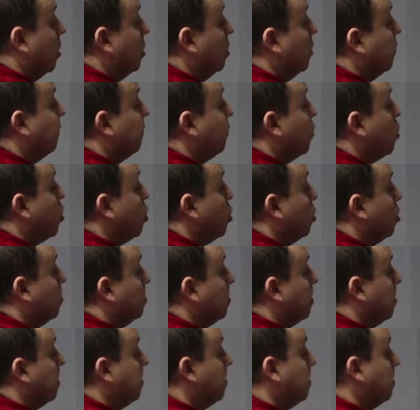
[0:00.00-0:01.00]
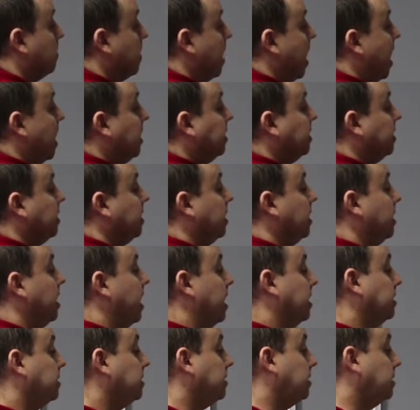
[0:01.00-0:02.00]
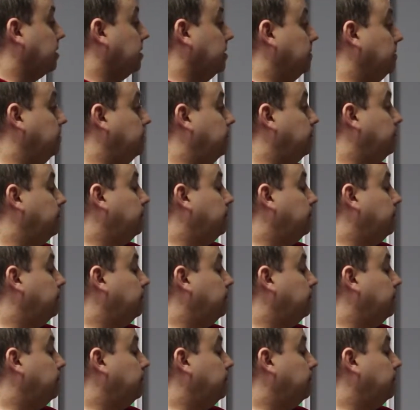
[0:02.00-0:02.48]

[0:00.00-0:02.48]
the verb ending in S.